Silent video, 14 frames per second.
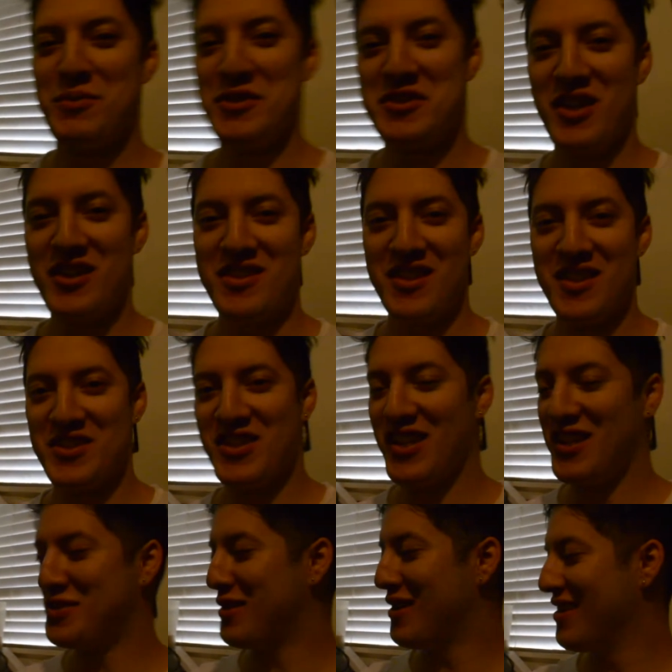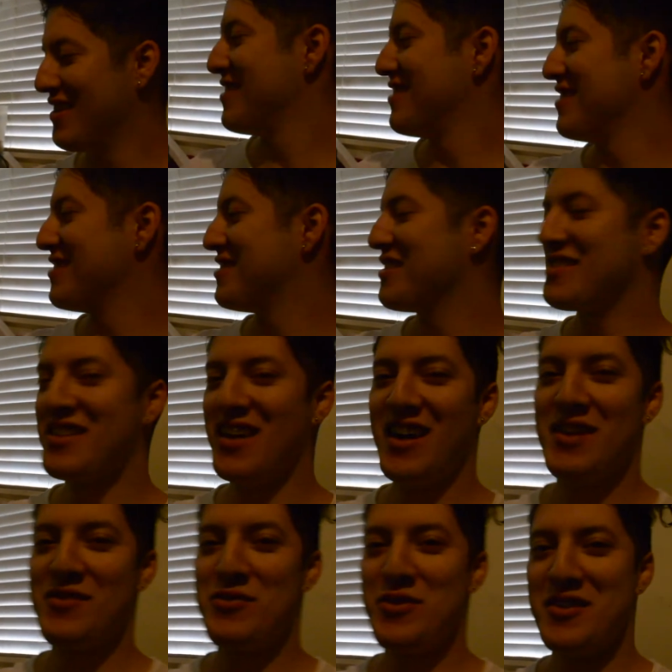What y'all think? Should I trade
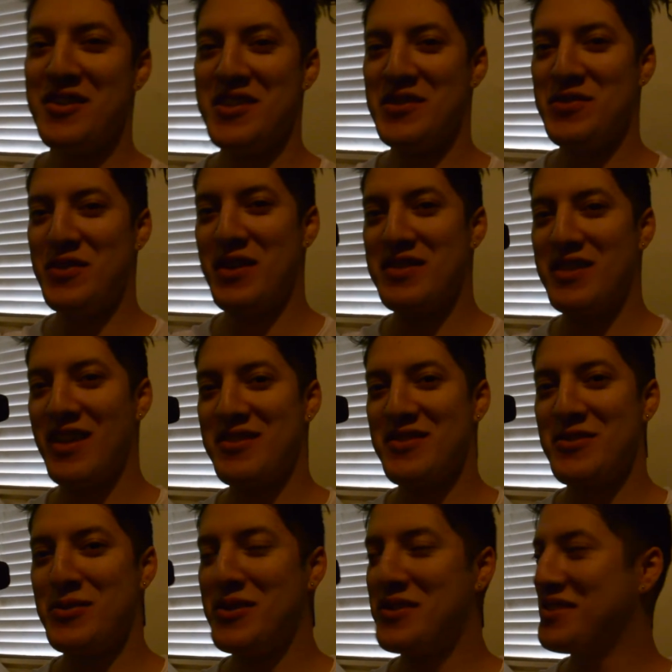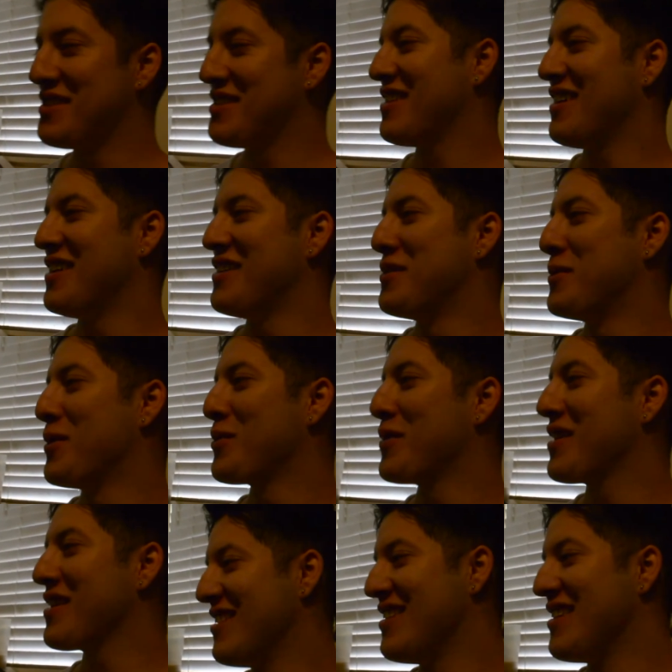T6i for a uh, 5,200 and a
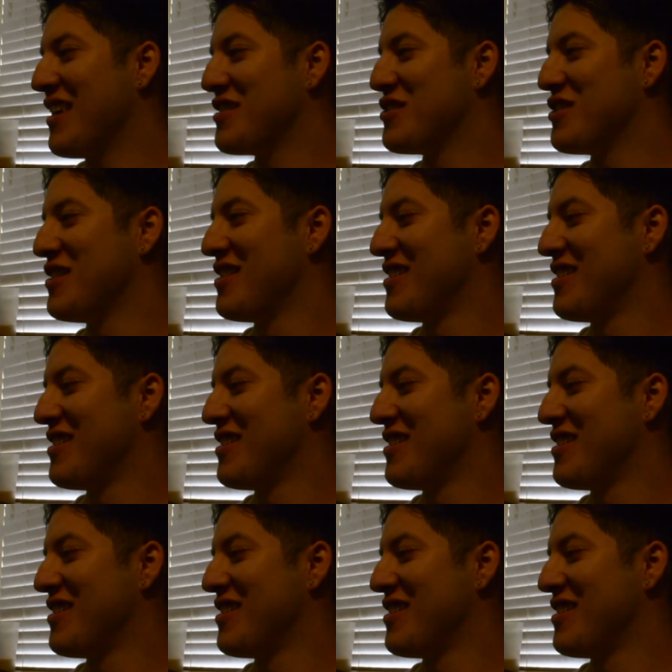roadway? I think I should.